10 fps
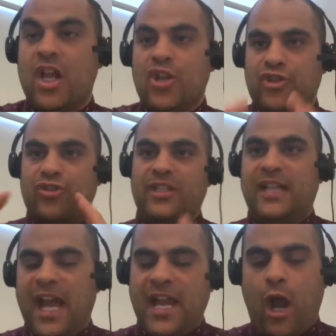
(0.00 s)
So
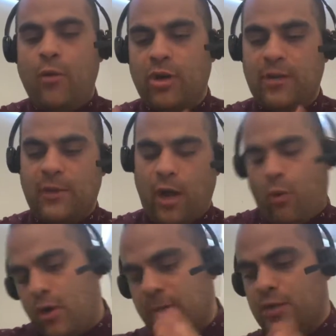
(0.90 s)
today I
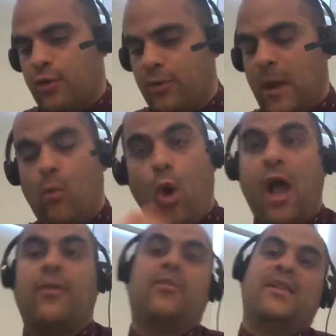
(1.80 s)
want to be talking about why
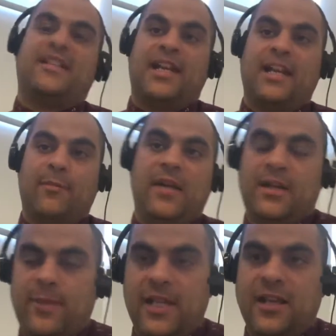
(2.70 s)
I'm going to be starting a
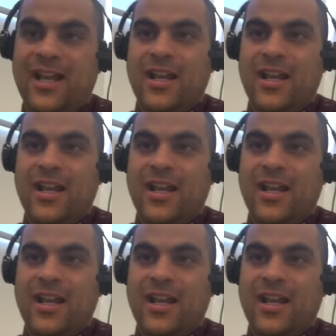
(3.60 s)
B2B